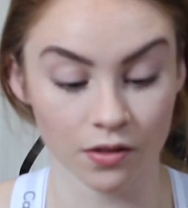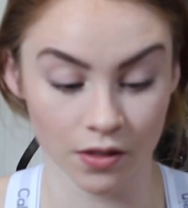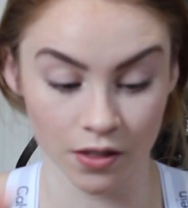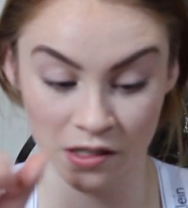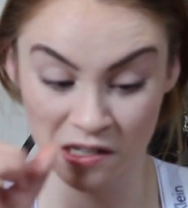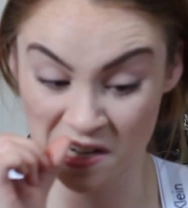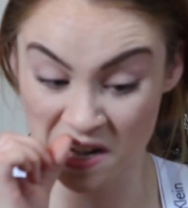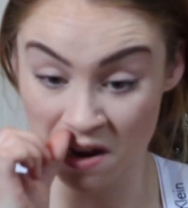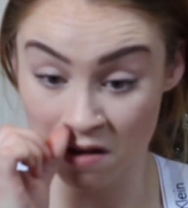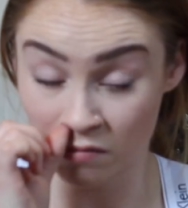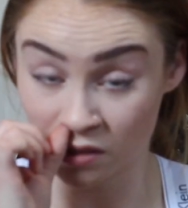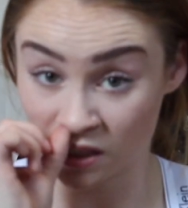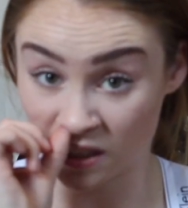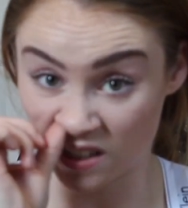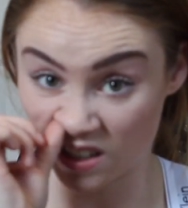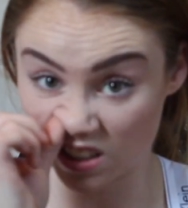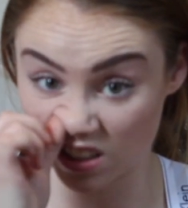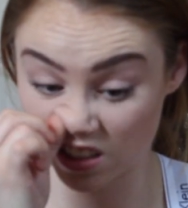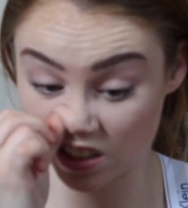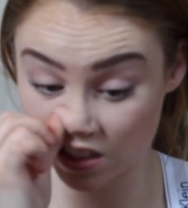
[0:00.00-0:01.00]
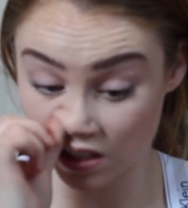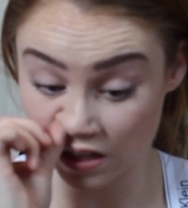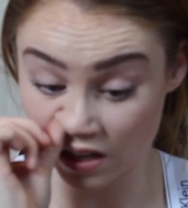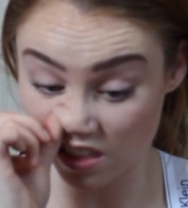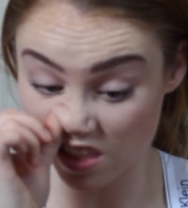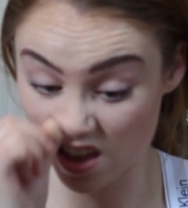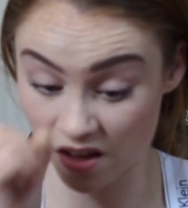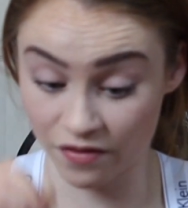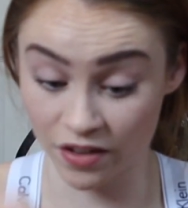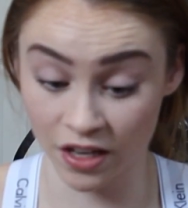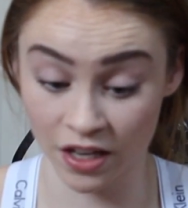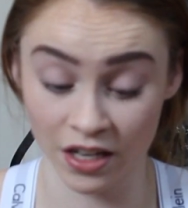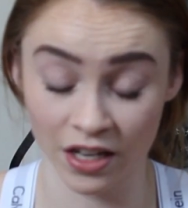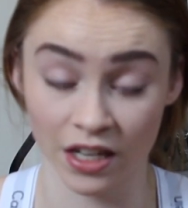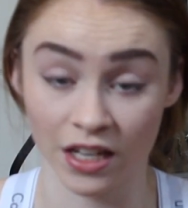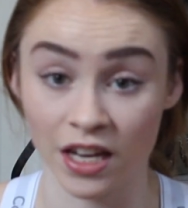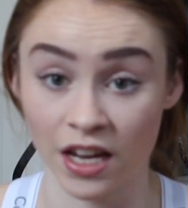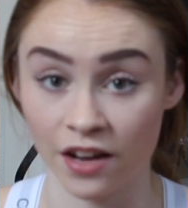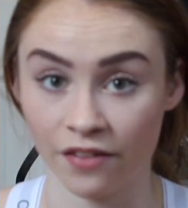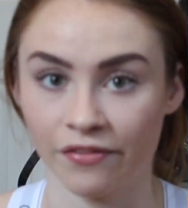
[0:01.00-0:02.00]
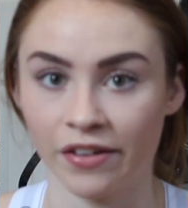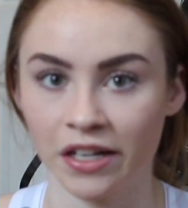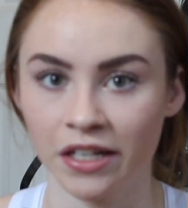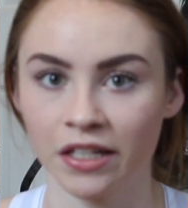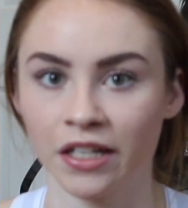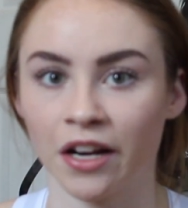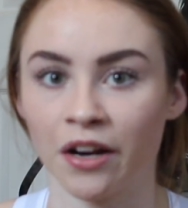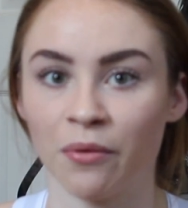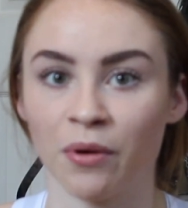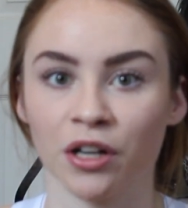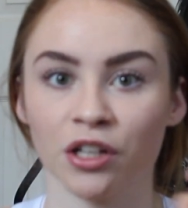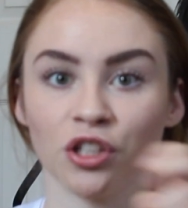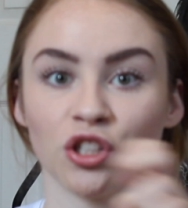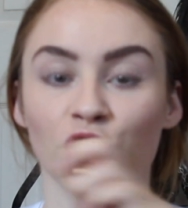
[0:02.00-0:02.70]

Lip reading: ordered on Amazon, and I love it, and I can't find it anywhere.